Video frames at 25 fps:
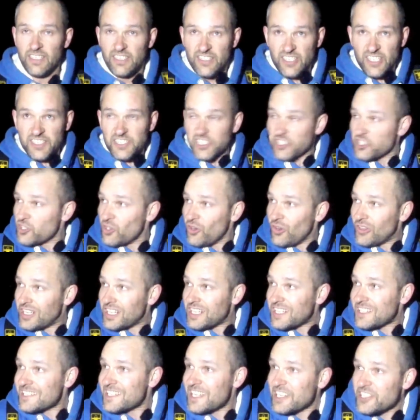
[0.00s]
Just a short
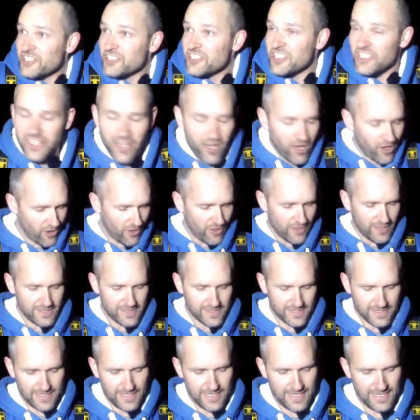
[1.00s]
little session
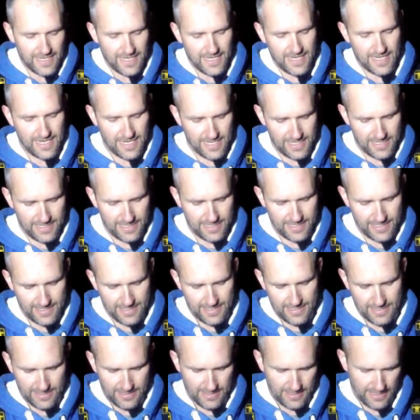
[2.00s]
tonight.
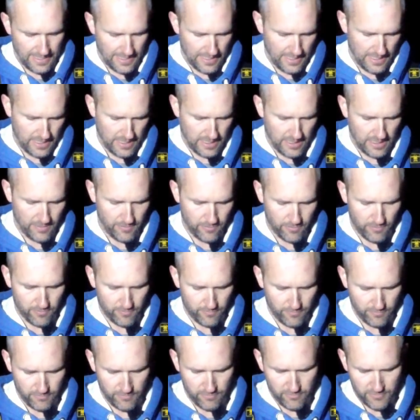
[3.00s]
It's
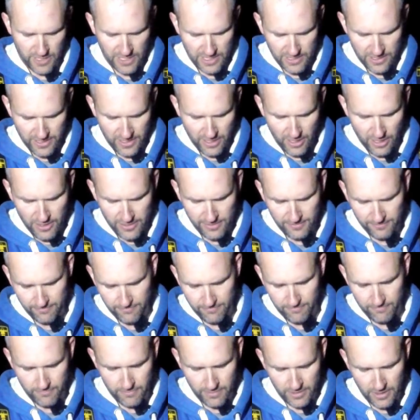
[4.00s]
10 to 9.
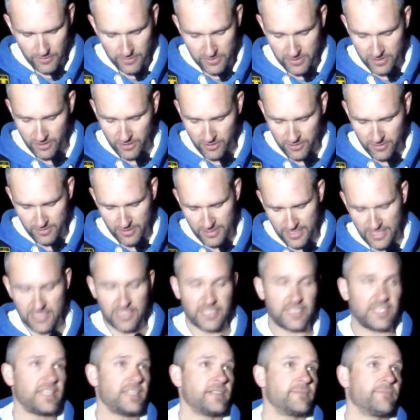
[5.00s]
No, it's not. It's 10
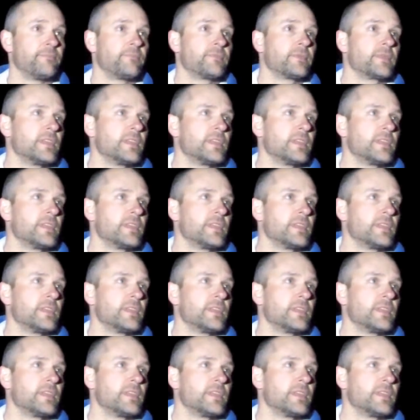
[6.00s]
to 10.